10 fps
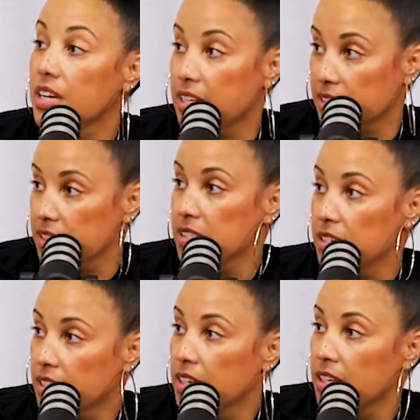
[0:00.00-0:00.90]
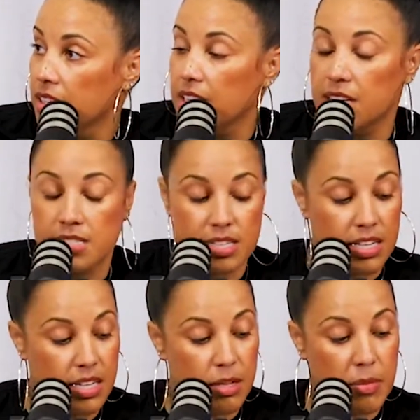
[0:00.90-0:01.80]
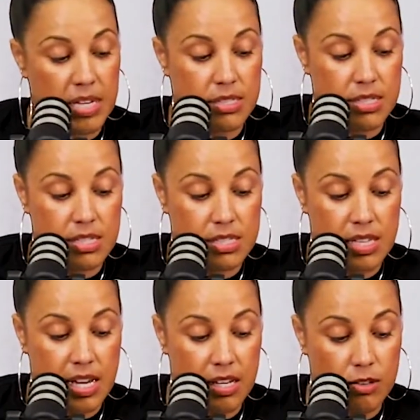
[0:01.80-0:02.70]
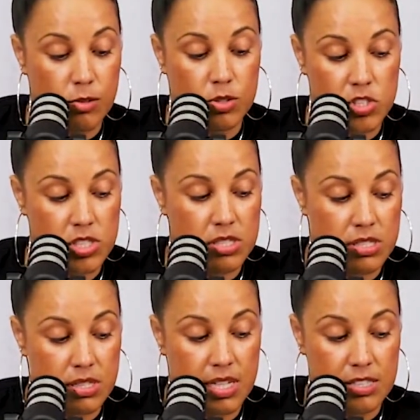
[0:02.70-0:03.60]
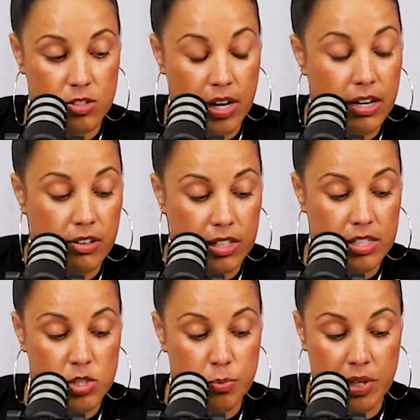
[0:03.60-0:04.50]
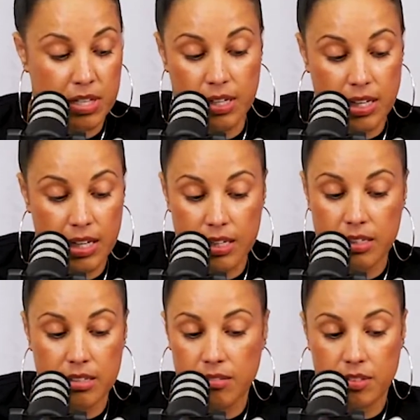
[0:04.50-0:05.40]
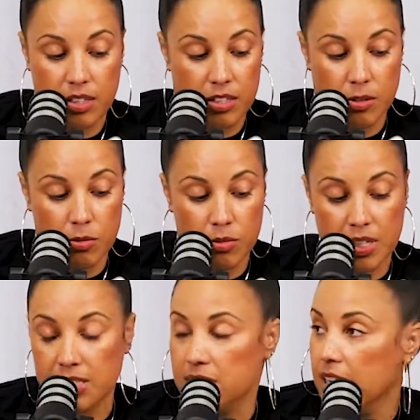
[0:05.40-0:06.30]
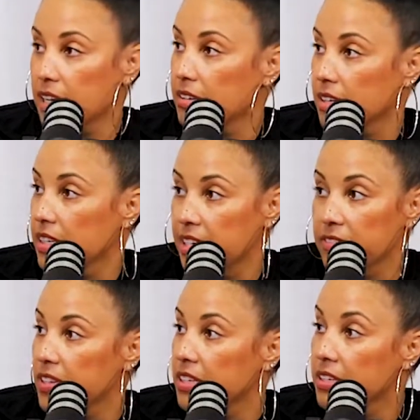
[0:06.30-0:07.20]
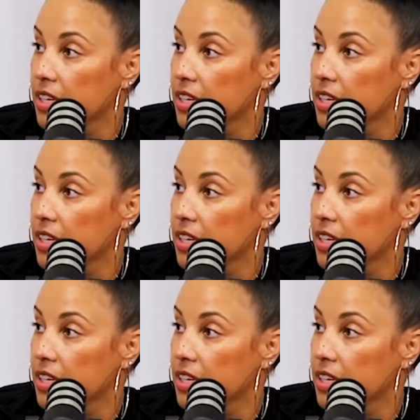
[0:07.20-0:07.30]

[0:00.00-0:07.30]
Yes. Yes, and it makes sense that, of course, that's her heritage. But again, you know, that's not a given.